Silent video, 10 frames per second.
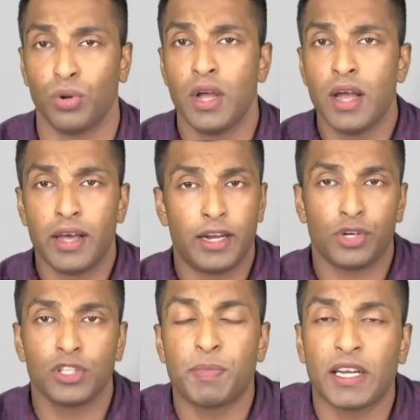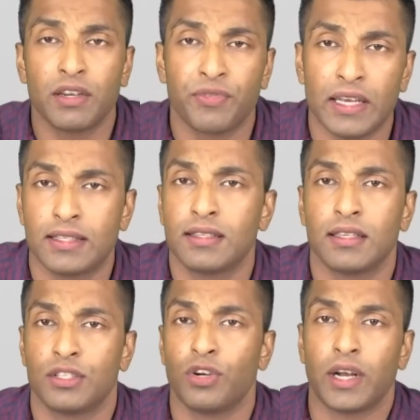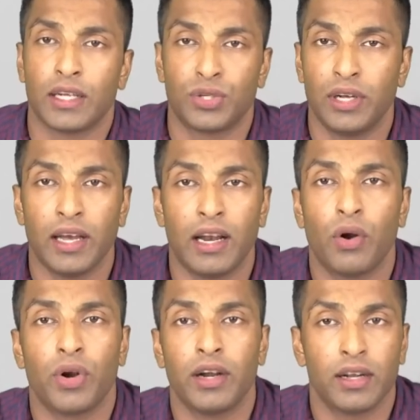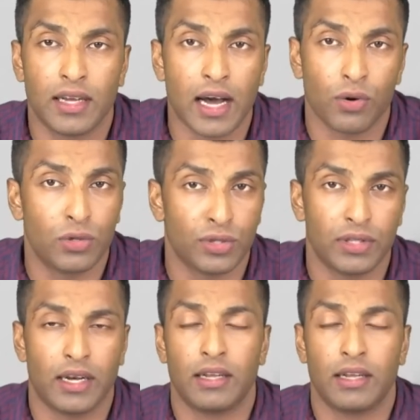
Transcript: So retrospective cases is not actually allowed under GAR also.